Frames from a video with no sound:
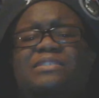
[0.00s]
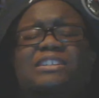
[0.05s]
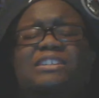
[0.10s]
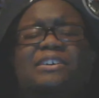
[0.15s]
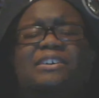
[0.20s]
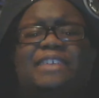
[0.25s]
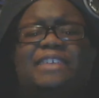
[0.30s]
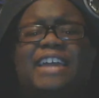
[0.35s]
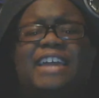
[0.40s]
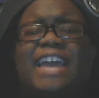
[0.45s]

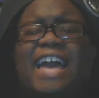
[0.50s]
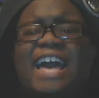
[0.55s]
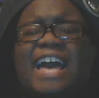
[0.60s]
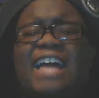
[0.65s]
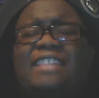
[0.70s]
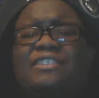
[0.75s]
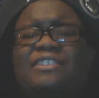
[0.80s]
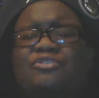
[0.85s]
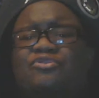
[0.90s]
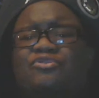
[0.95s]
So they
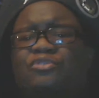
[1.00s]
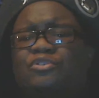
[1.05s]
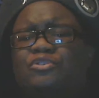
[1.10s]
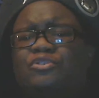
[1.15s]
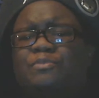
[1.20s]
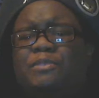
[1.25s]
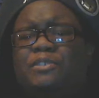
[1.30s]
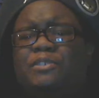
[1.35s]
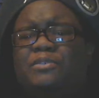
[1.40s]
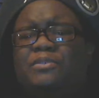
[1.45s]
had the
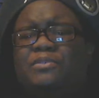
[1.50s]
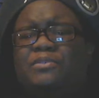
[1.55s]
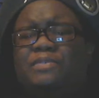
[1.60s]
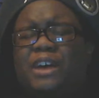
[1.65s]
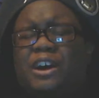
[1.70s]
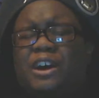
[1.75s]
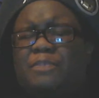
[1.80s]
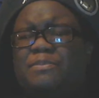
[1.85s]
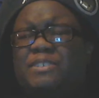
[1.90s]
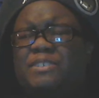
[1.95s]
Trolls balloon
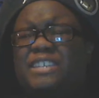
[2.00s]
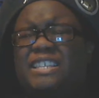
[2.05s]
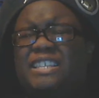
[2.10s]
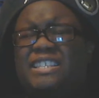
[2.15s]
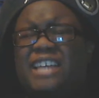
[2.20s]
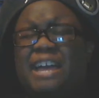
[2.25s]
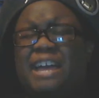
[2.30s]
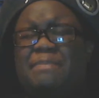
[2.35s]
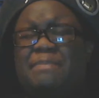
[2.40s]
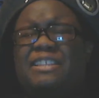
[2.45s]
up
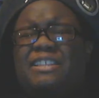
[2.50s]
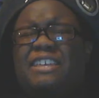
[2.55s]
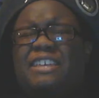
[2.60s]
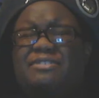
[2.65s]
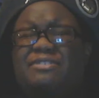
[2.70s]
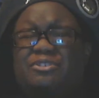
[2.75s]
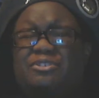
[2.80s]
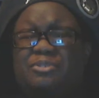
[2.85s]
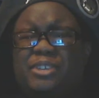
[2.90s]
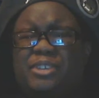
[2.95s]
since I
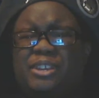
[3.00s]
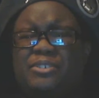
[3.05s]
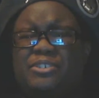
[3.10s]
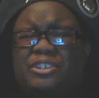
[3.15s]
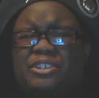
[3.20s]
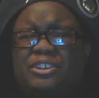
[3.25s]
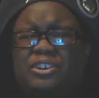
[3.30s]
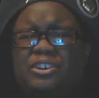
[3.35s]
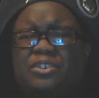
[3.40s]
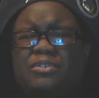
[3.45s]
believe two years
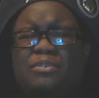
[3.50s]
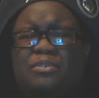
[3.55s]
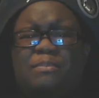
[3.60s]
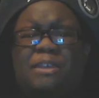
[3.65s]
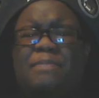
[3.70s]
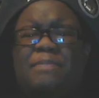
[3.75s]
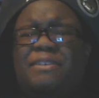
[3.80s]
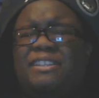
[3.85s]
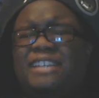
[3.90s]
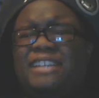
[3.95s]
ago, or
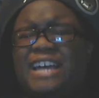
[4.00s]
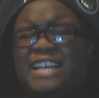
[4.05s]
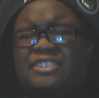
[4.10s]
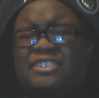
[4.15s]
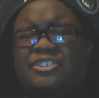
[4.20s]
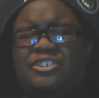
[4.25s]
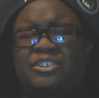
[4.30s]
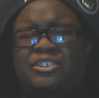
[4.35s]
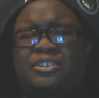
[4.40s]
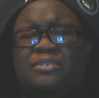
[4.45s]
maybe
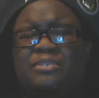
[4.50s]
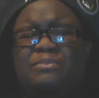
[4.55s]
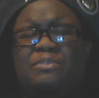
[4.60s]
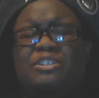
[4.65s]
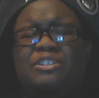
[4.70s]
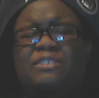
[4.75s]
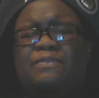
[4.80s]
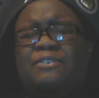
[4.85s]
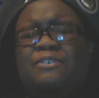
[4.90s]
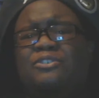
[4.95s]
last year
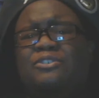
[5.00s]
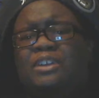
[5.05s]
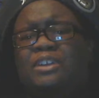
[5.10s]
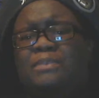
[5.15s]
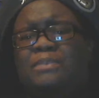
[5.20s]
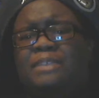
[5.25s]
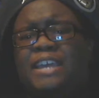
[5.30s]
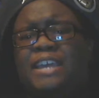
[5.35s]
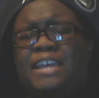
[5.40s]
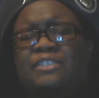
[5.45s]
was the first
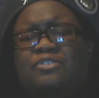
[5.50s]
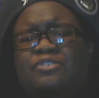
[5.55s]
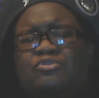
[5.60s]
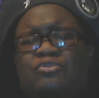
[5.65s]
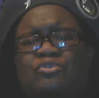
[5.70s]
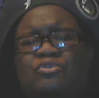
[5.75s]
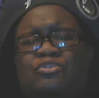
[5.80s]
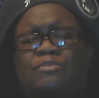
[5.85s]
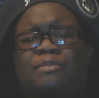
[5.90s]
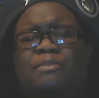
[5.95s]
time they had the
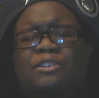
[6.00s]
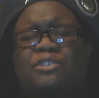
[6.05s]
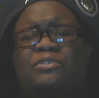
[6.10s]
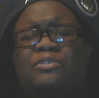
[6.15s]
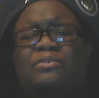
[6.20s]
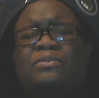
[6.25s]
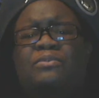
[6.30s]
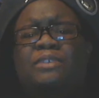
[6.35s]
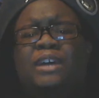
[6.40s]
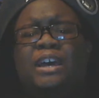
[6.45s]
Trolls
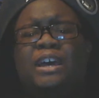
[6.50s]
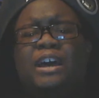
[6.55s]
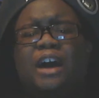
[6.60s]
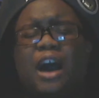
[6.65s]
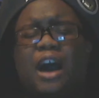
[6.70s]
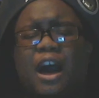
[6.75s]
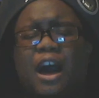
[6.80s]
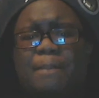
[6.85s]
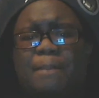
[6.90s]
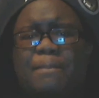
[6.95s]
balloon.
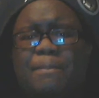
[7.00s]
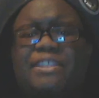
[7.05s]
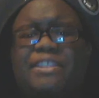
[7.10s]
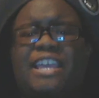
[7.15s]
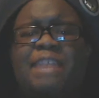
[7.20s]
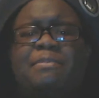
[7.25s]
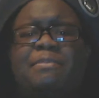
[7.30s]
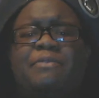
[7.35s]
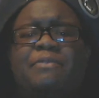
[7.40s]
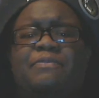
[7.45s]
Um, but
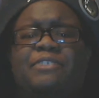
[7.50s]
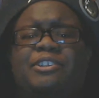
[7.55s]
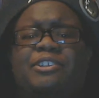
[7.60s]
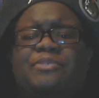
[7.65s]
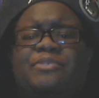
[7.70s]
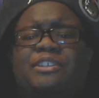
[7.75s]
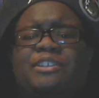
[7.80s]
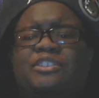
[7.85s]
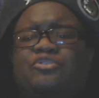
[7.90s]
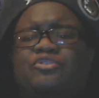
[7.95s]
they've been
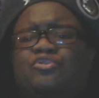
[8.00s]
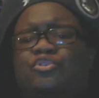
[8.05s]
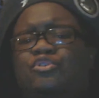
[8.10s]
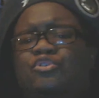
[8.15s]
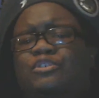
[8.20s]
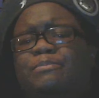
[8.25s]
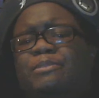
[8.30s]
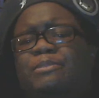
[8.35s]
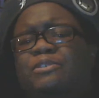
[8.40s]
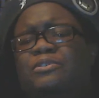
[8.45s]
featuring the
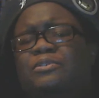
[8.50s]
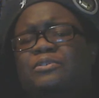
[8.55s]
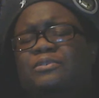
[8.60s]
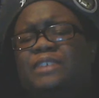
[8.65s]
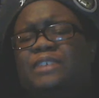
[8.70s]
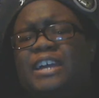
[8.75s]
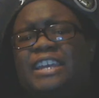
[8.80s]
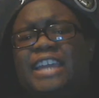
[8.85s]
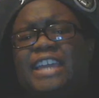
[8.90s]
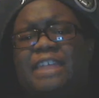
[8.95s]
Trolls balloon
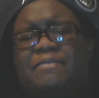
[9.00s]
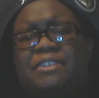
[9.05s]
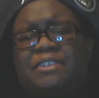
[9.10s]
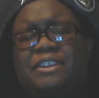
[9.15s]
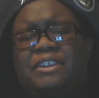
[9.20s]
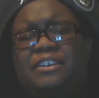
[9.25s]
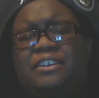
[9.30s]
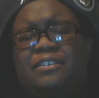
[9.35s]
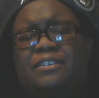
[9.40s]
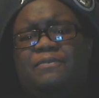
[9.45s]
like every
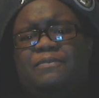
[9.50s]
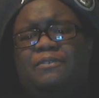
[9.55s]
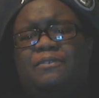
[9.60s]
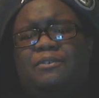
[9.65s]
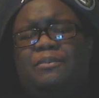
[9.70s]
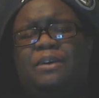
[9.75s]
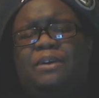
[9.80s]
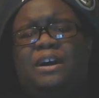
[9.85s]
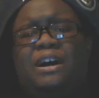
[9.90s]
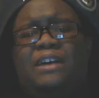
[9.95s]
year for
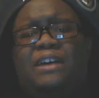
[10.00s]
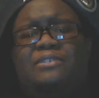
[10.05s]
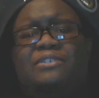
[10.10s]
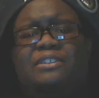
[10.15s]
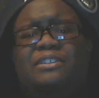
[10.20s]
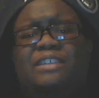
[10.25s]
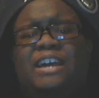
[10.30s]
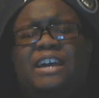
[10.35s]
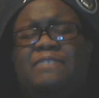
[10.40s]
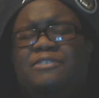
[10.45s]
a while,
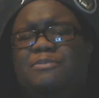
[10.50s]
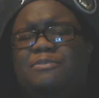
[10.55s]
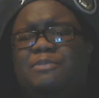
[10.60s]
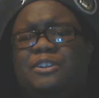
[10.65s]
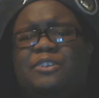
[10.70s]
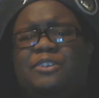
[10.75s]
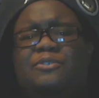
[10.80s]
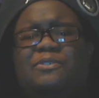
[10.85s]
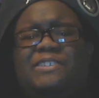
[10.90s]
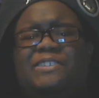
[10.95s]
so that was
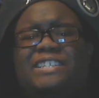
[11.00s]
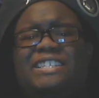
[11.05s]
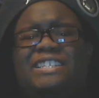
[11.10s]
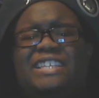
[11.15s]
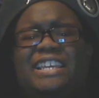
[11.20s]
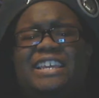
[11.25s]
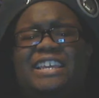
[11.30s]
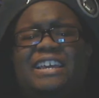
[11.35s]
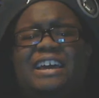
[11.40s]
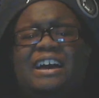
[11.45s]
pretty cool to
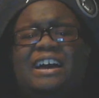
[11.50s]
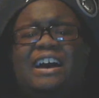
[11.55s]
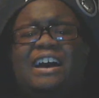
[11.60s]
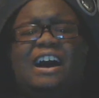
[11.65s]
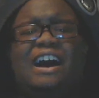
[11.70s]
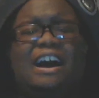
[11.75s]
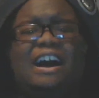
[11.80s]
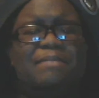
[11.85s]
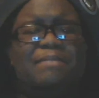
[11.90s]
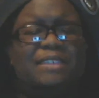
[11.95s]
see.
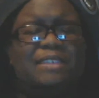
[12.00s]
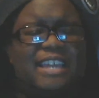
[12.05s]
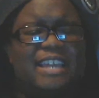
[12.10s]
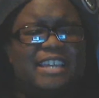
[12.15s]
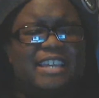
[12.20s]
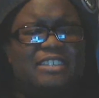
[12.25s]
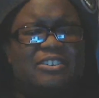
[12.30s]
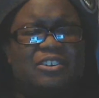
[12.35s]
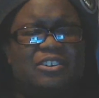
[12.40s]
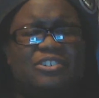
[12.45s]
Um, the
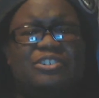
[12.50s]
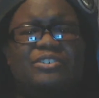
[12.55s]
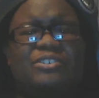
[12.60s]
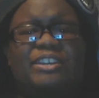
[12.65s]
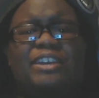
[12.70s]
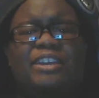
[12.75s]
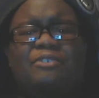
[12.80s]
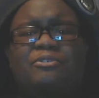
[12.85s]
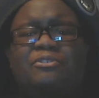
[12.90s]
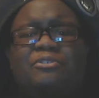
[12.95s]
next cartoon
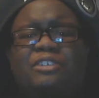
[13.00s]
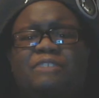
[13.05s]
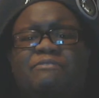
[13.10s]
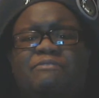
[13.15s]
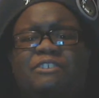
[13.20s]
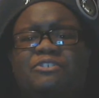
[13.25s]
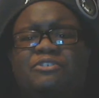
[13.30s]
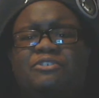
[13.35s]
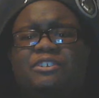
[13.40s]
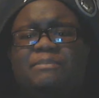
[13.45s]
character they
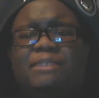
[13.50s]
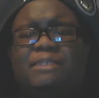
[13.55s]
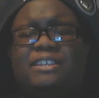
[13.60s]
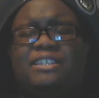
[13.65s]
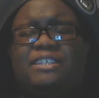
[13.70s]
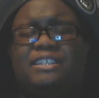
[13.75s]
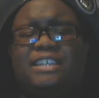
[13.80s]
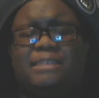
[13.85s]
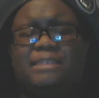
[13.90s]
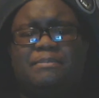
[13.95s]
featured in the
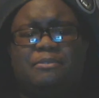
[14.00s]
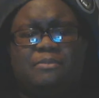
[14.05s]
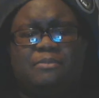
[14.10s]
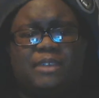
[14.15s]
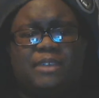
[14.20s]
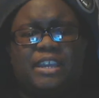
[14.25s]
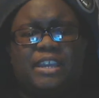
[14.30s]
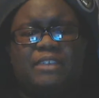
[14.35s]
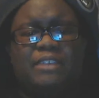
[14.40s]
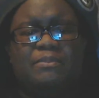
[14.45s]
Macy Day
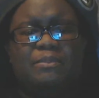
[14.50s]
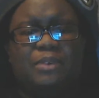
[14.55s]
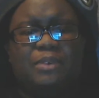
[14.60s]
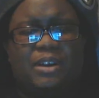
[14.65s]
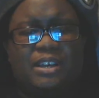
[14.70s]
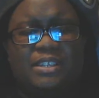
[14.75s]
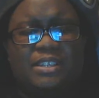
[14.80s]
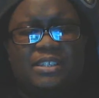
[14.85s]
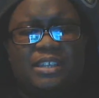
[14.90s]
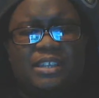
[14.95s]
Parade
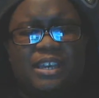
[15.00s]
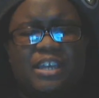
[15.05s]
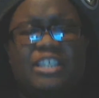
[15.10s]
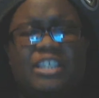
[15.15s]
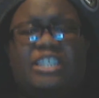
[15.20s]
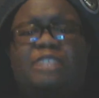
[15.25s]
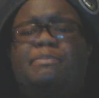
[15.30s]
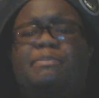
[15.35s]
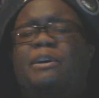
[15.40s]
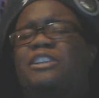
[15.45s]
was
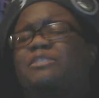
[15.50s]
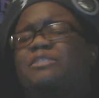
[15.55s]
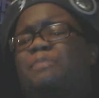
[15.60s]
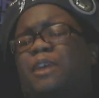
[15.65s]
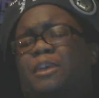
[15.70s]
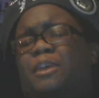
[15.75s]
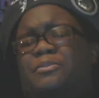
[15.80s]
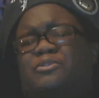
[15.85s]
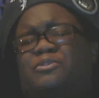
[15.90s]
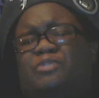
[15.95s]

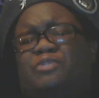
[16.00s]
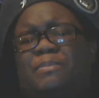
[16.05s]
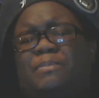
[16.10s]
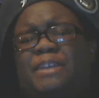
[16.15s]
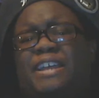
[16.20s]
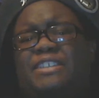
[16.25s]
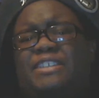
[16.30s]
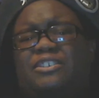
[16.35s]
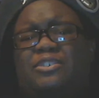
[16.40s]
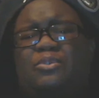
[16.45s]
SpongeBob
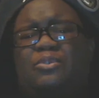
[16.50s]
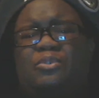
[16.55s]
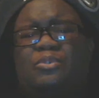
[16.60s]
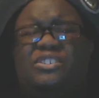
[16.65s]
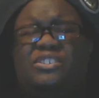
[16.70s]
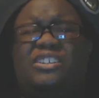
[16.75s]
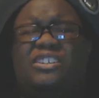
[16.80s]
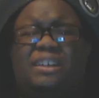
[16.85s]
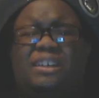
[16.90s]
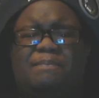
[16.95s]
SquarePants, of
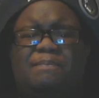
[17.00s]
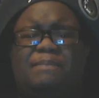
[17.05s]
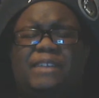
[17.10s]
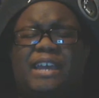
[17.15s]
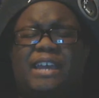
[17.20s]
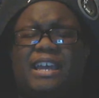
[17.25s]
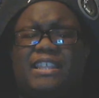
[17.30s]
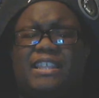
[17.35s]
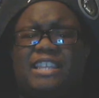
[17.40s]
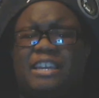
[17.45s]
course. Um,
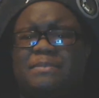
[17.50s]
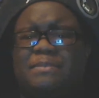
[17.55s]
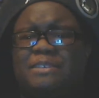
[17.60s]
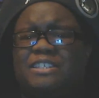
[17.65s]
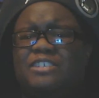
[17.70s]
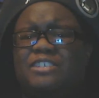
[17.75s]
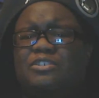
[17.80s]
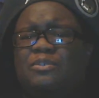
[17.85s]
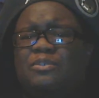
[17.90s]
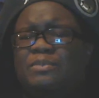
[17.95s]
they've
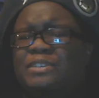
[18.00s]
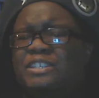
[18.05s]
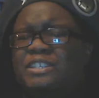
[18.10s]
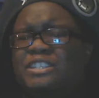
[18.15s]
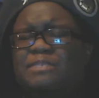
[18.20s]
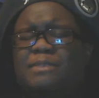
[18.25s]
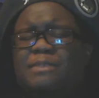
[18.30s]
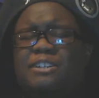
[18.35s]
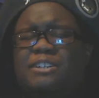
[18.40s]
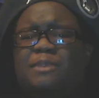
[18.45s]
been showing
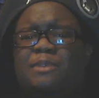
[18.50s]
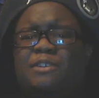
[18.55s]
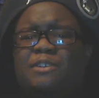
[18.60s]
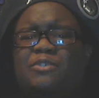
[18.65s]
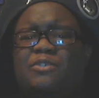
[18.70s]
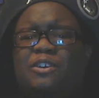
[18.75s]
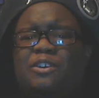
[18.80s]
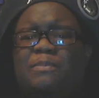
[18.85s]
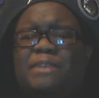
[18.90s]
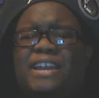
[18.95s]
SpongeBob
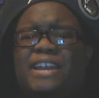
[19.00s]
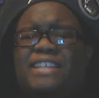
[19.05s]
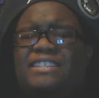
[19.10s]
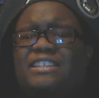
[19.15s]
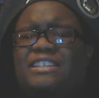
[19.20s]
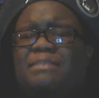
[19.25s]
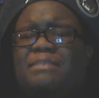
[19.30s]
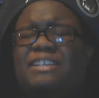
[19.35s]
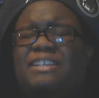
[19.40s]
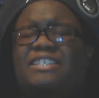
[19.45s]
SquarePants
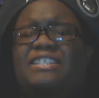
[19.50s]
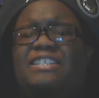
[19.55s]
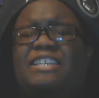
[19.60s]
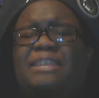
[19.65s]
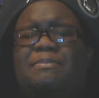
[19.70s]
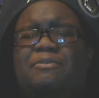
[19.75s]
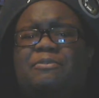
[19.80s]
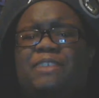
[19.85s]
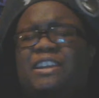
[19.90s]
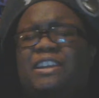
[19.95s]
in the Macy
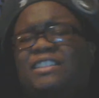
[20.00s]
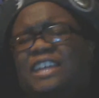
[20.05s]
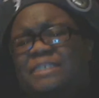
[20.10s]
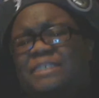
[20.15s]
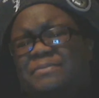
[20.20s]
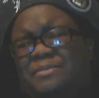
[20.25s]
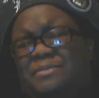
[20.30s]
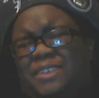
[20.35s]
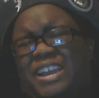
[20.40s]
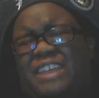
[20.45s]
Day Parade
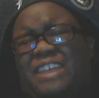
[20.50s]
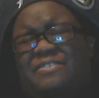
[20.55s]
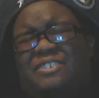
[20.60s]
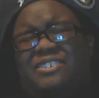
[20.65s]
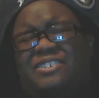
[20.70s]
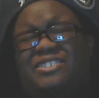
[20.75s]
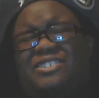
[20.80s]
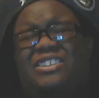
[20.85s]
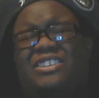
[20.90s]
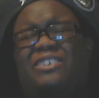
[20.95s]
like
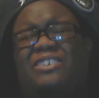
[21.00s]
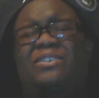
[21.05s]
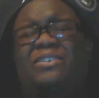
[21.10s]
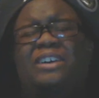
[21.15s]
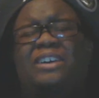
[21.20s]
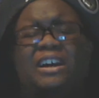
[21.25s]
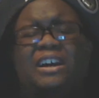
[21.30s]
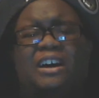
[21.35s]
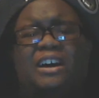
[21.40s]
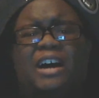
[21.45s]
forever, so
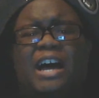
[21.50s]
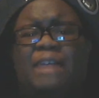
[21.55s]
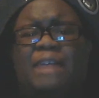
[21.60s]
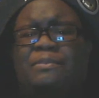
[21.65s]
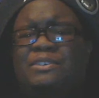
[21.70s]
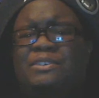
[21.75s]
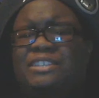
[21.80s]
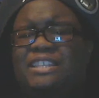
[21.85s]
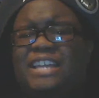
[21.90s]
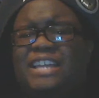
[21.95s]
I
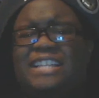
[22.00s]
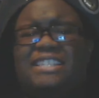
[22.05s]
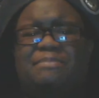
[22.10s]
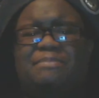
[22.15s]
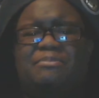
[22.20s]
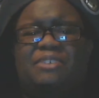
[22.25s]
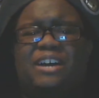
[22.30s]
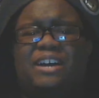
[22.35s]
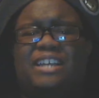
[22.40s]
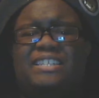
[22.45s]
wasn't that
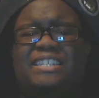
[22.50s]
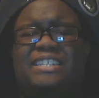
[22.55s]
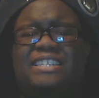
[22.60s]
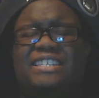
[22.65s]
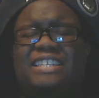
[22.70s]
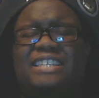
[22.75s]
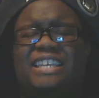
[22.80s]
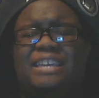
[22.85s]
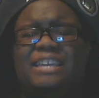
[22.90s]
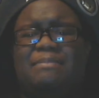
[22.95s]
surprised to
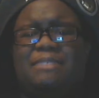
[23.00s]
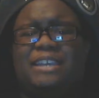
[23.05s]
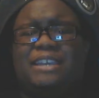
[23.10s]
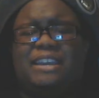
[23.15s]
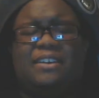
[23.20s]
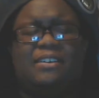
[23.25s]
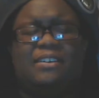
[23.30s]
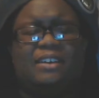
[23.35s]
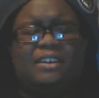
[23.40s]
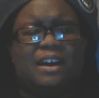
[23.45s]
see him
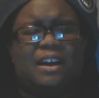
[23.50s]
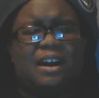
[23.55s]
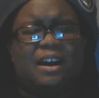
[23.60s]
there.